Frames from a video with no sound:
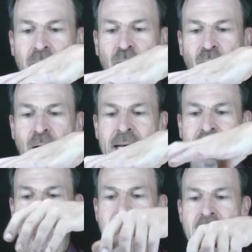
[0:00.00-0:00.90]

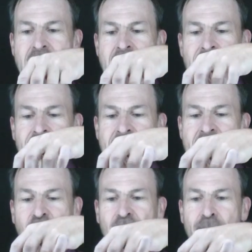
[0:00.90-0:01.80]
Great, and the
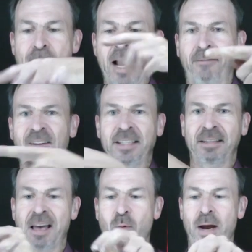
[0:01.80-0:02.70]
handle's back
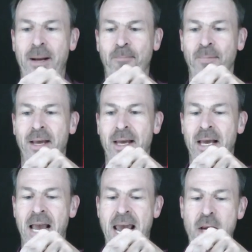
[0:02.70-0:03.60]
facing that way.
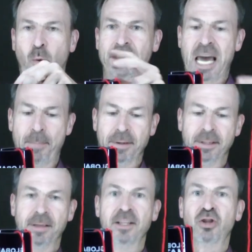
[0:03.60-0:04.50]
And look what's
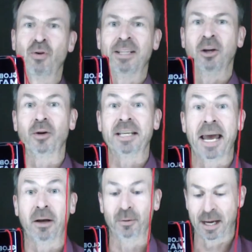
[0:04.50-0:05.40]
happened. The strings have got
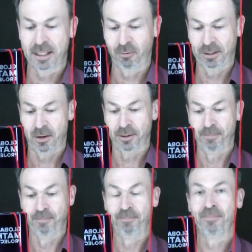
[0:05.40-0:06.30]
tangled as a
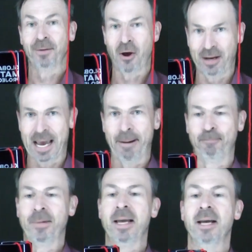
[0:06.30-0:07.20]
result. Okay,
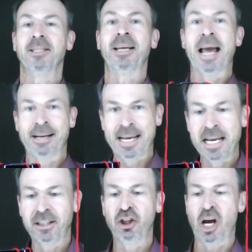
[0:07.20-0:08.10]
so now
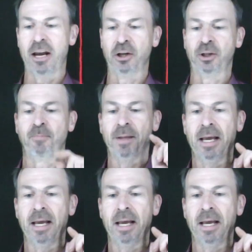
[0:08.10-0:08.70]
here's the challenge.